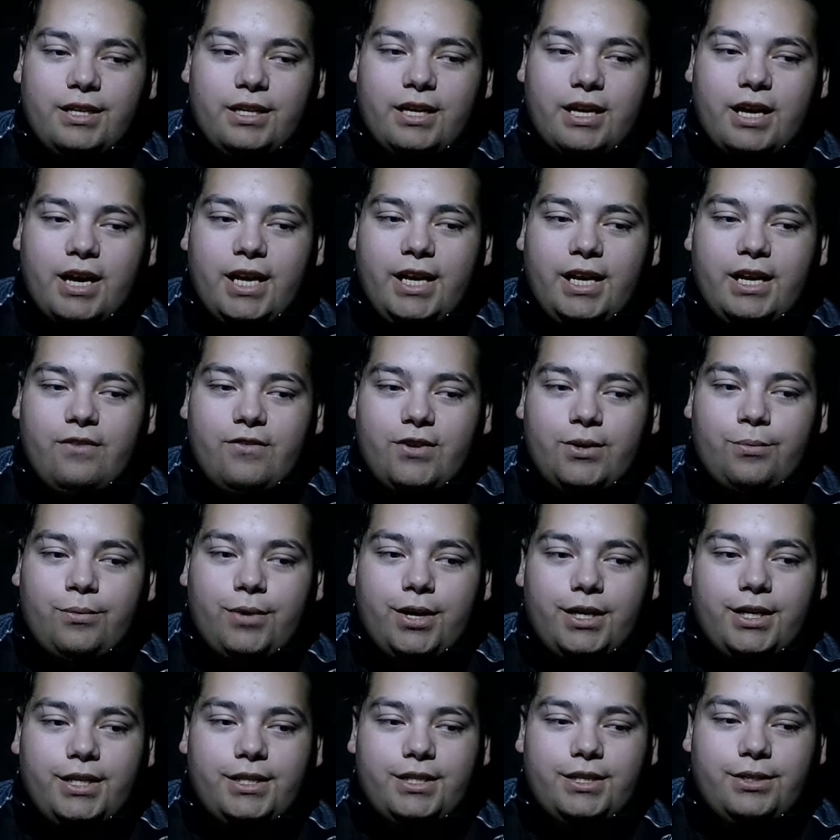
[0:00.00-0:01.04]
I never
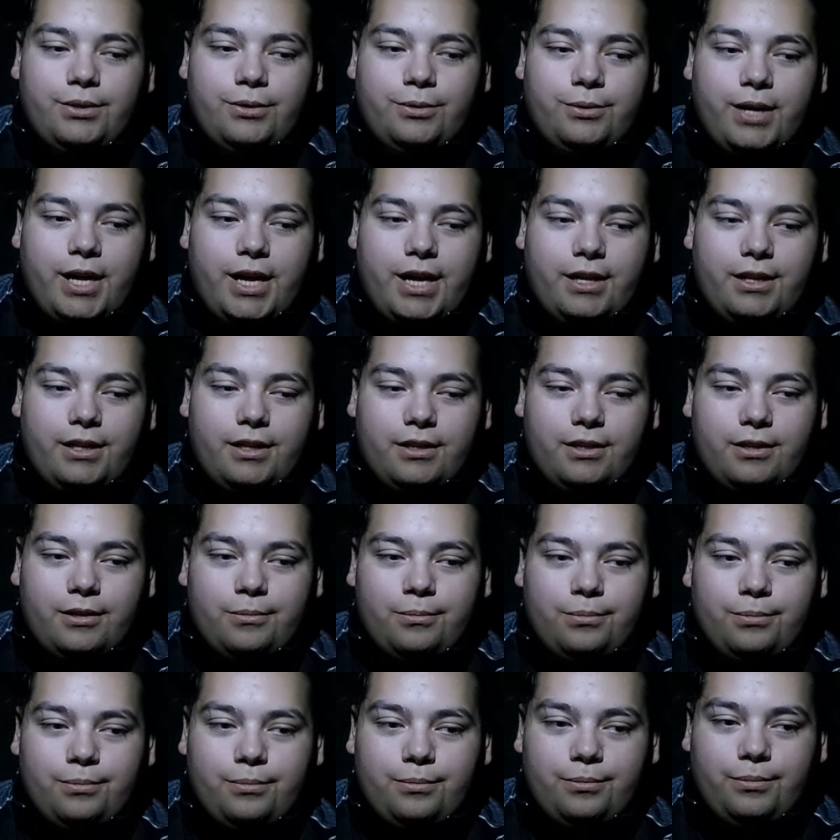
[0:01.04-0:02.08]
wanted to end the
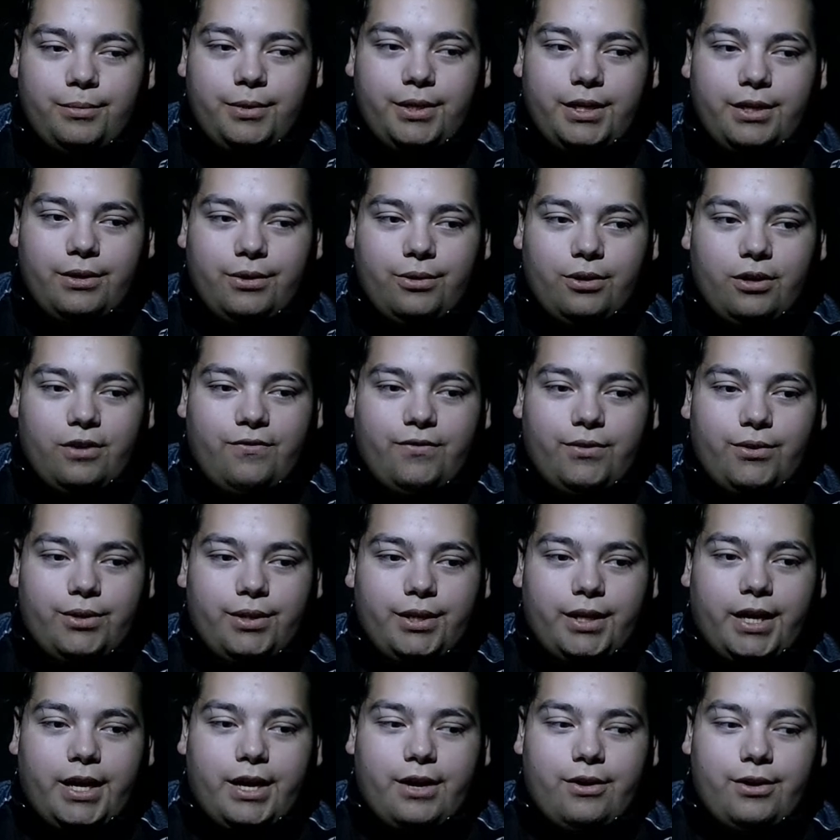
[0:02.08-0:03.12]
kill off all
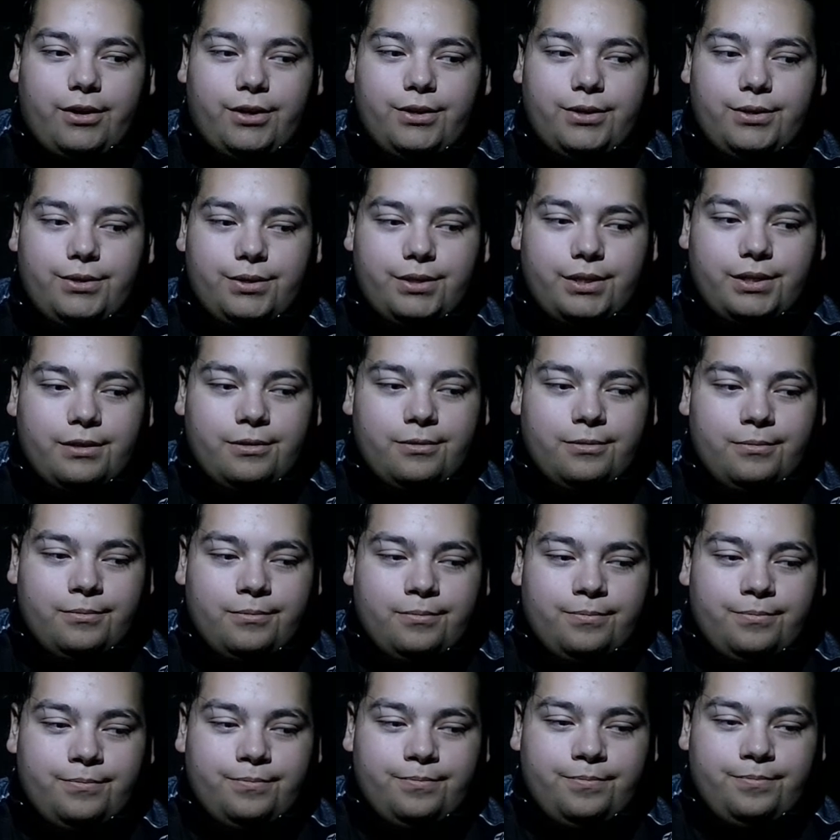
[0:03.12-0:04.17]
the characters.
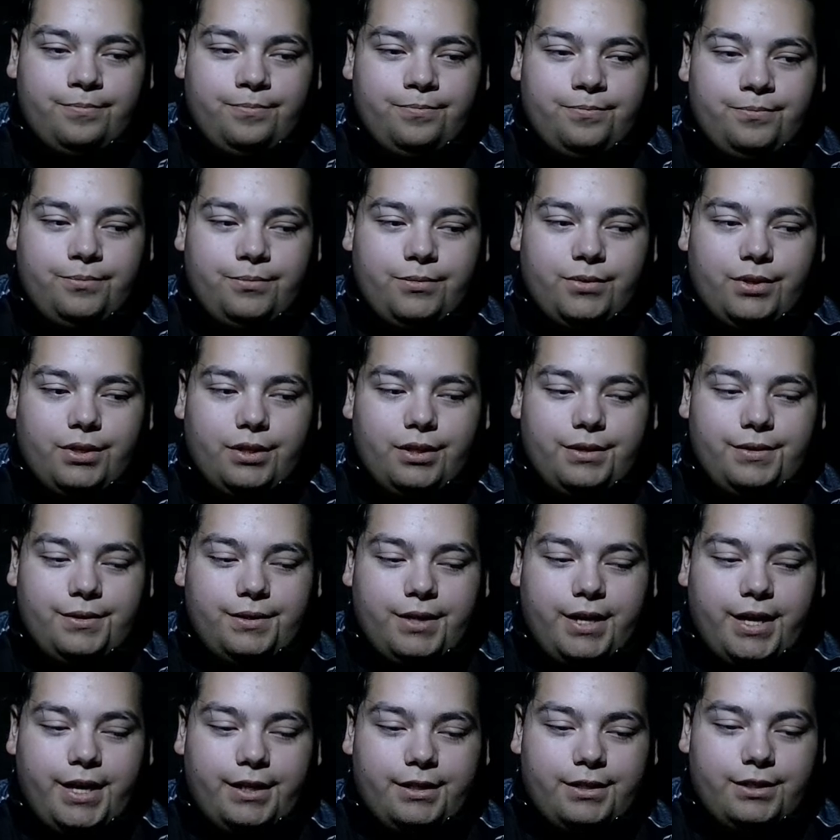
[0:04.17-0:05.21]
To this
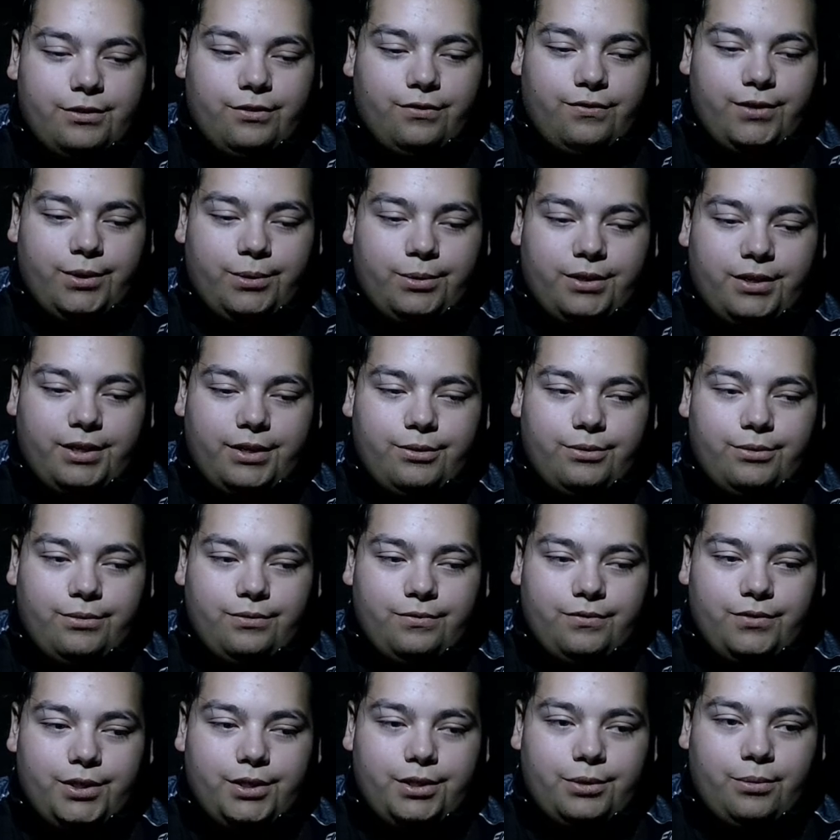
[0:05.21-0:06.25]
day, I still feel guilt
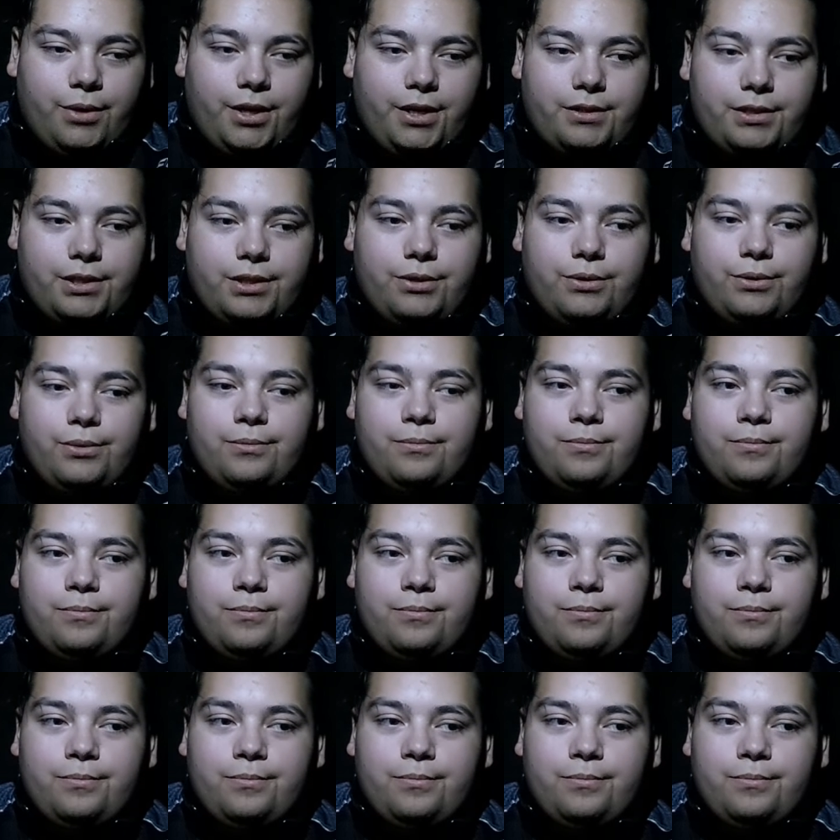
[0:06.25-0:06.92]
for doing so.